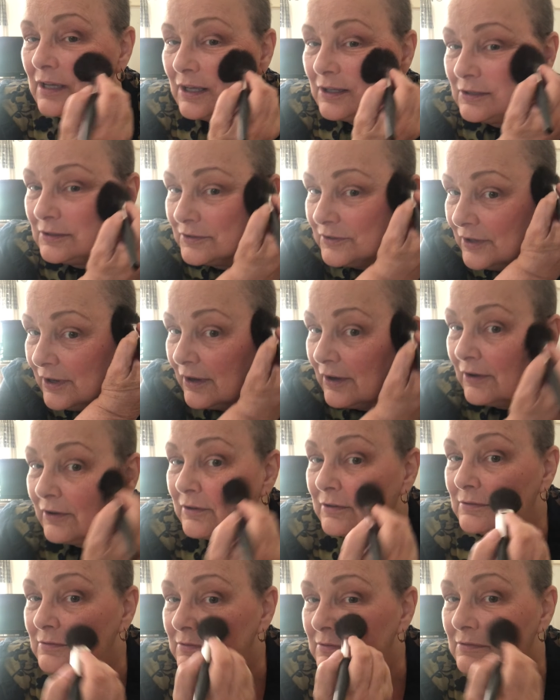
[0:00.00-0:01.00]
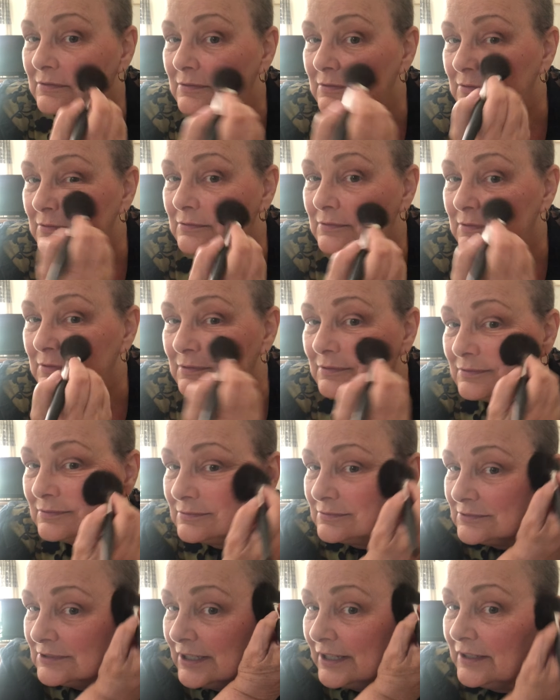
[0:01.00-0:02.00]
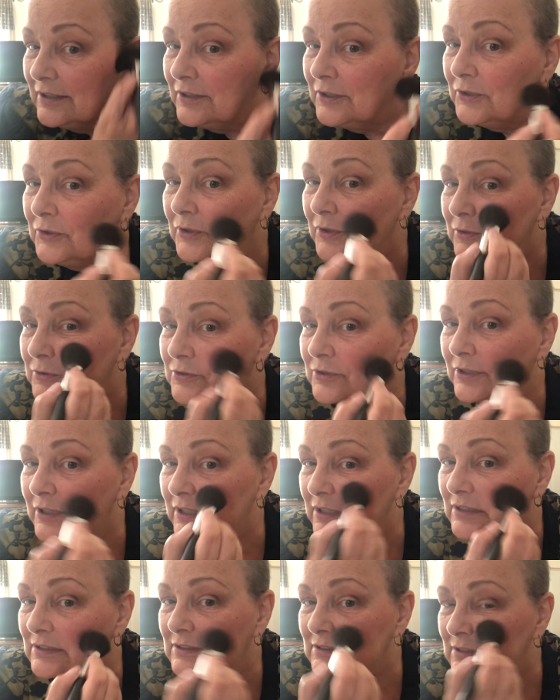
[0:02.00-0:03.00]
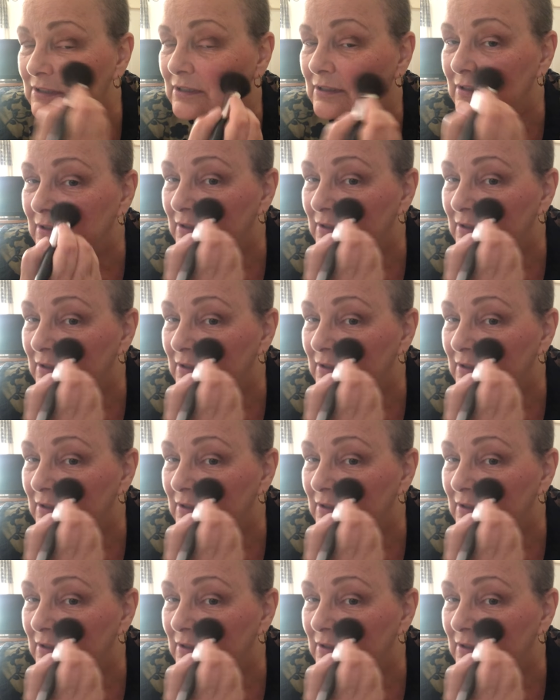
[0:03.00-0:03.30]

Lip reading: Old dog doesn't do new tricks.